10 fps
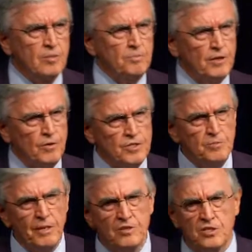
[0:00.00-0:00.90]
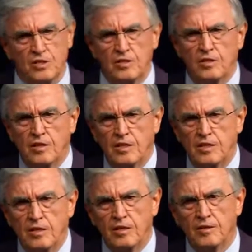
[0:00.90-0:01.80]
because imagine
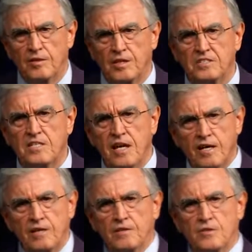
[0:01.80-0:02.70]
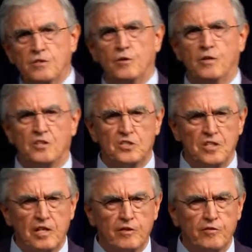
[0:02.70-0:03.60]
the science or
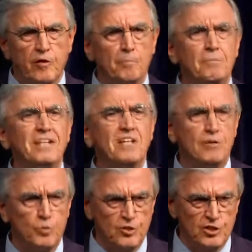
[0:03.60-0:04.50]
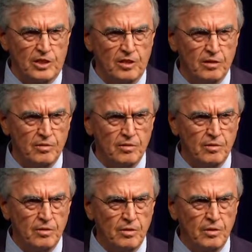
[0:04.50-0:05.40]
engineering of metallurgy
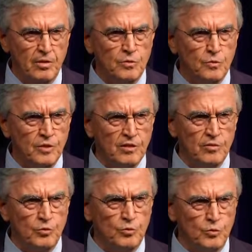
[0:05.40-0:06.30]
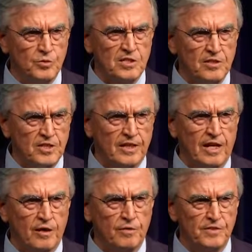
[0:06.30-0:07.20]
to do such a
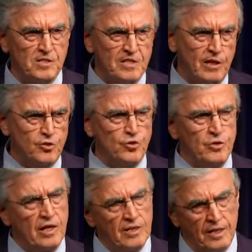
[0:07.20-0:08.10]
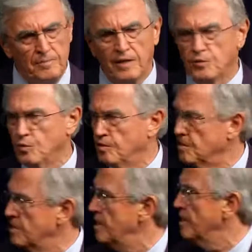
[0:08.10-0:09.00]
kind of a statue, and I'll get back to
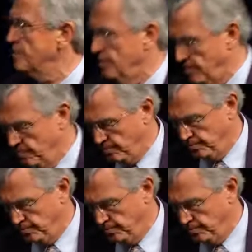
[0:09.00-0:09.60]
this later.